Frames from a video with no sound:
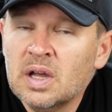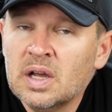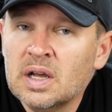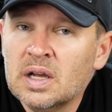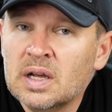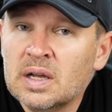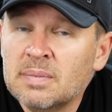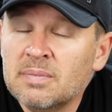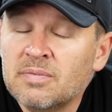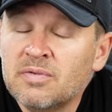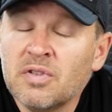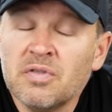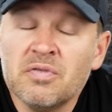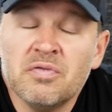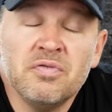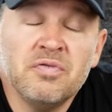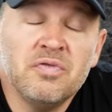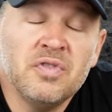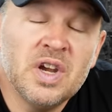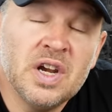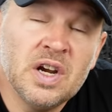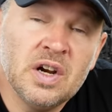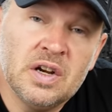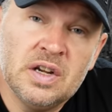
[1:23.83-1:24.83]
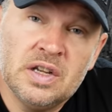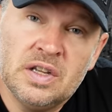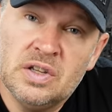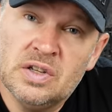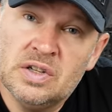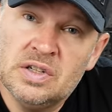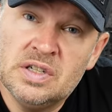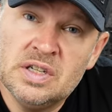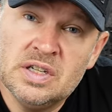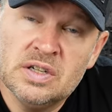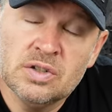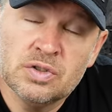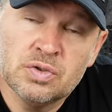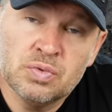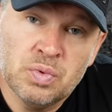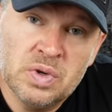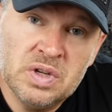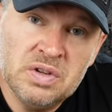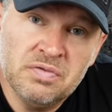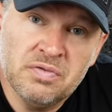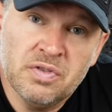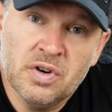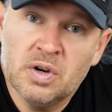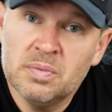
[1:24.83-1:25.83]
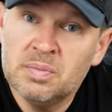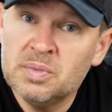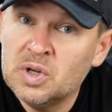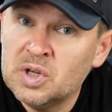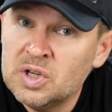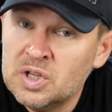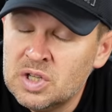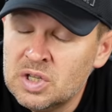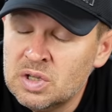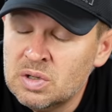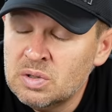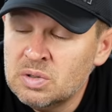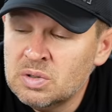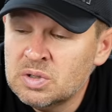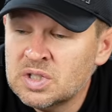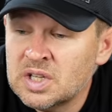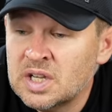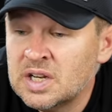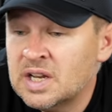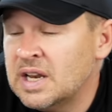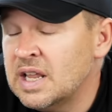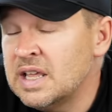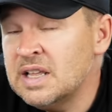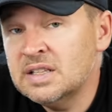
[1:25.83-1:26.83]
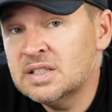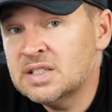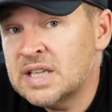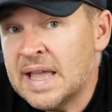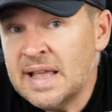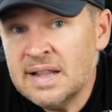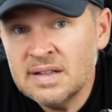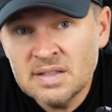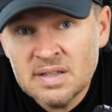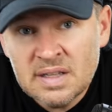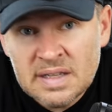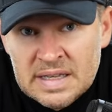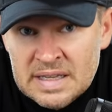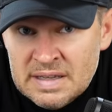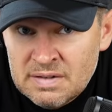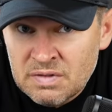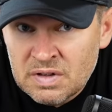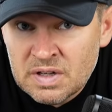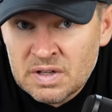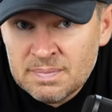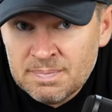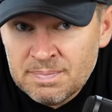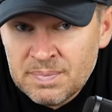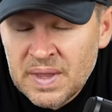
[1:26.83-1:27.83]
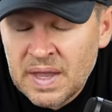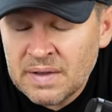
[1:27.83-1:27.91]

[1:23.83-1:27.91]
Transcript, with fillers: Um, for very good deals, refurbed or used, and an eight ten even.